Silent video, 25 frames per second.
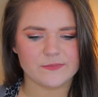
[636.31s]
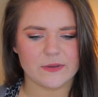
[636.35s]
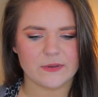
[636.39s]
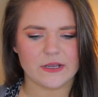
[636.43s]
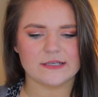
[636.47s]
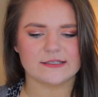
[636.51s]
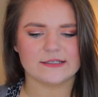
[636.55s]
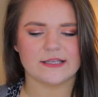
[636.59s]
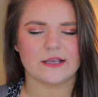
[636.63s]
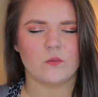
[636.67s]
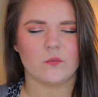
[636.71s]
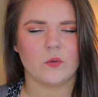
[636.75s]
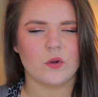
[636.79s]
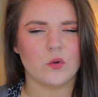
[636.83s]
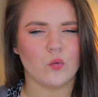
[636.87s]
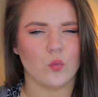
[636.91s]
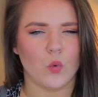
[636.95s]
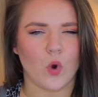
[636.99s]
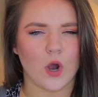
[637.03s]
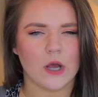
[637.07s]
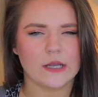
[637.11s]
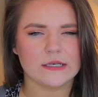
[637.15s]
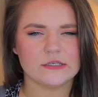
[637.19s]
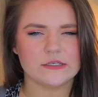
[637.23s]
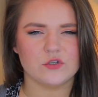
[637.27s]
Because like, we
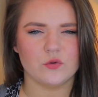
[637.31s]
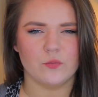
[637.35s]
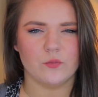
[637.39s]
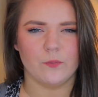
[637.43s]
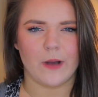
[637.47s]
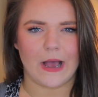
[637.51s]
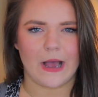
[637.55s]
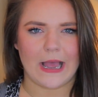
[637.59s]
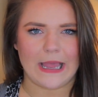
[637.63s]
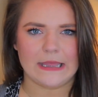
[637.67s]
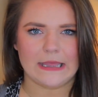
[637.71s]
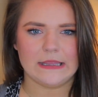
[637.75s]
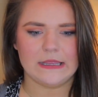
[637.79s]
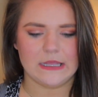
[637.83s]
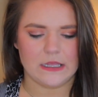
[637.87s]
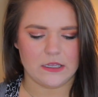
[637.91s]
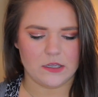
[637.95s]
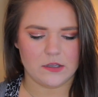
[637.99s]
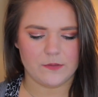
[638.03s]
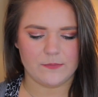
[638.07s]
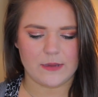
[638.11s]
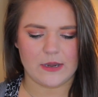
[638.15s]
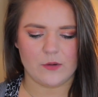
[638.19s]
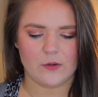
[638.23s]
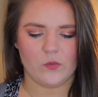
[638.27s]
want to buy
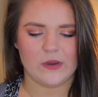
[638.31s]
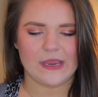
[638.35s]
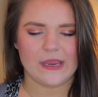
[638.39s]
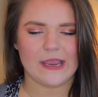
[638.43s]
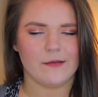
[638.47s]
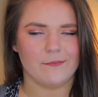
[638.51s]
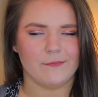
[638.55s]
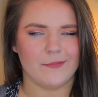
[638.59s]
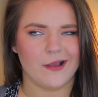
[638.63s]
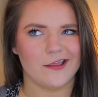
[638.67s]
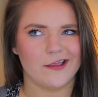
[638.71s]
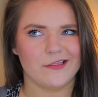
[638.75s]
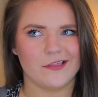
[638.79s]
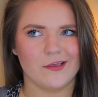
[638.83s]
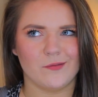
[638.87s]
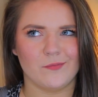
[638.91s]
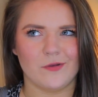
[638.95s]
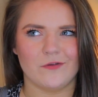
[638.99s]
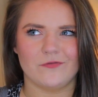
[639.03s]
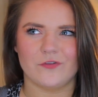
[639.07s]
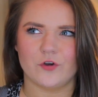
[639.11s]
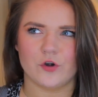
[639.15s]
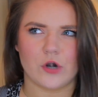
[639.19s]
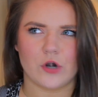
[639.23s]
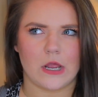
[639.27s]
them, and we can't buy them
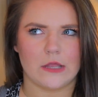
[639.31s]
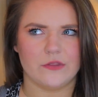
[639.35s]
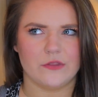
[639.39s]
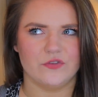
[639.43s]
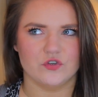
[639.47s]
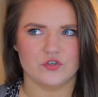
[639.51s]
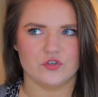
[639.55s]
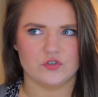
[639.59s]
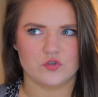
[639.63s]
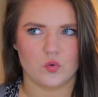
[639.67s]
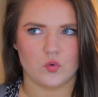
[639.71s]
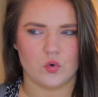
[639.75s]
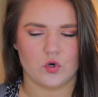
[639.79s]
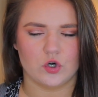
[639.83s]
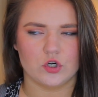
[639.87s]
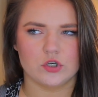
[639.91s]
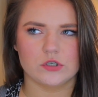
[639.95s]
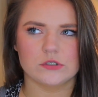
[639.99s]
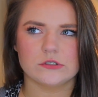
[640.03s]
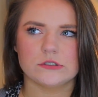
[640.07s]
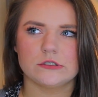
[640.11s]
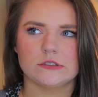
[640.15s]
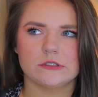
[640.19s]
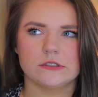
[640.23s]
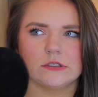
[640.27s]
if they're not in the
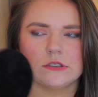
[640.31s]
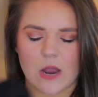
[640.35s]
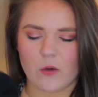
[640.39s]
stores.